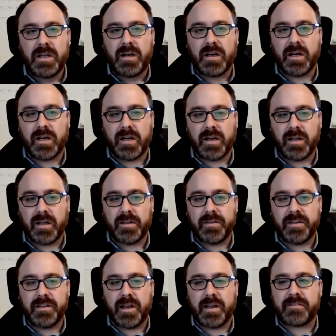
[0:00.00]

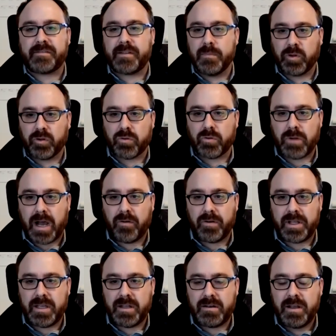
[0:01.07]
a similar
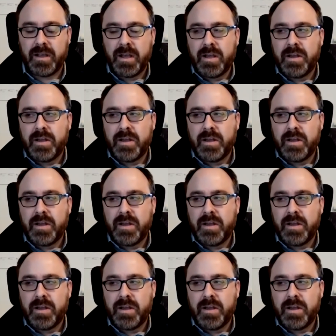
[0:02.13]
route in.